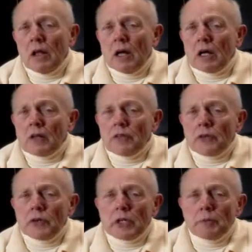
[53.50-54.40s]

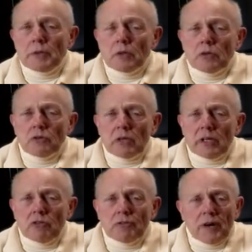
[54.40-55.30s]
30 pills in
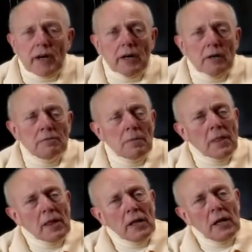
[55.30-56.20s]
each vial,
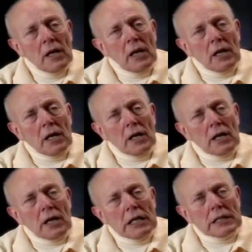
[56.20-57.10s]

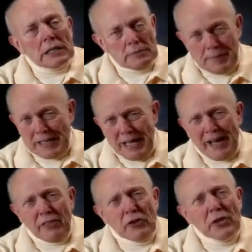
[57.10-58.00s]
about
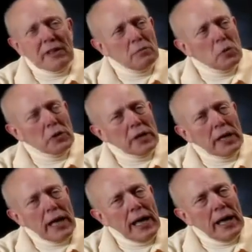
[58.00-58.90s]
9:30 that
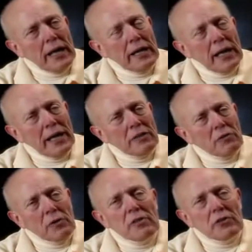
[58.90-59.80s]
morning, and
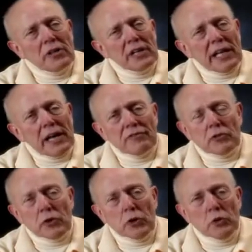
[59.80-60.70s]
at 3:30 that
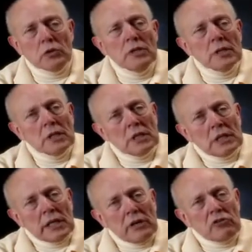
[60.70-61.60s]
afternoon,
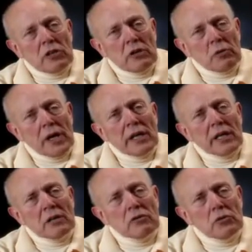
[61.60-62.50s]
as he ran
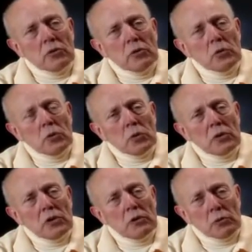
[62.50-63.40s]

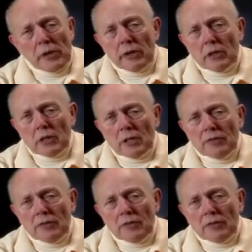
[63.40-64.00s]
into the rear